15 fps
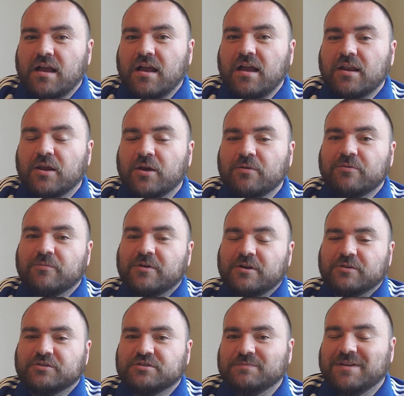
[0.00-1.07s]
Hello and
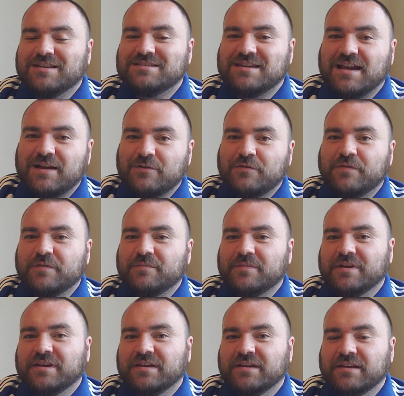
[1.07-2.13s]
welcome to Mental Health and
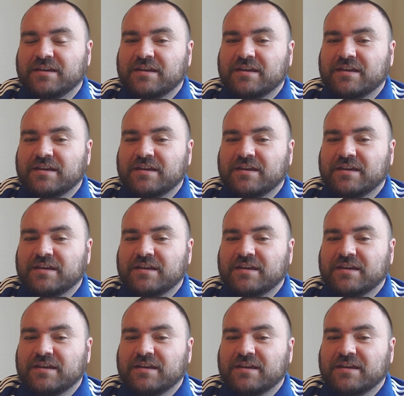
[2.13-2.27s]
Me.